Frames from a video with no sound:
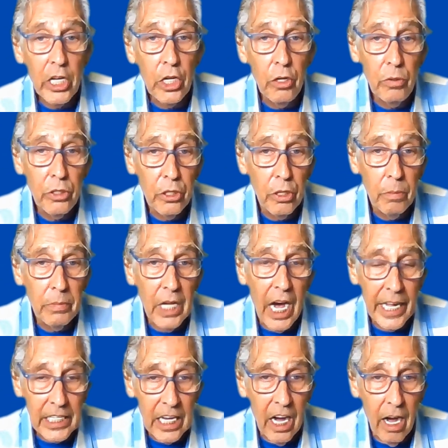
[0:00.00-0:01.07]

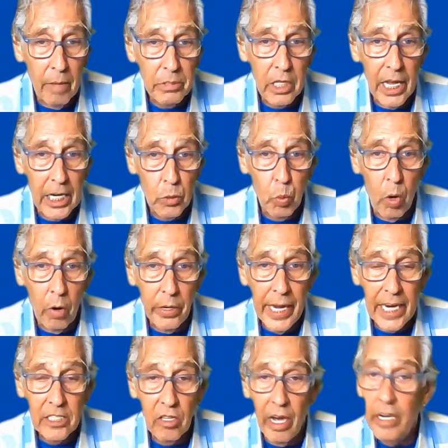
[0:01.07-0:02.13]
youtube.com slash Warren
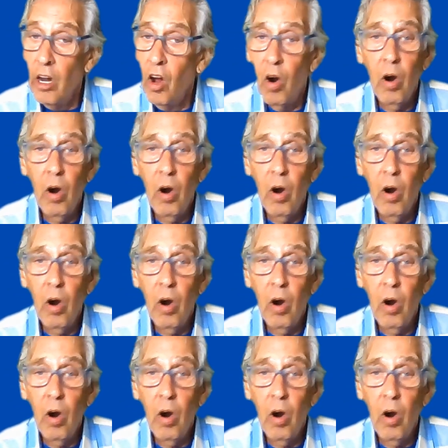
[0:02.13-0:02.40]
Eckstein,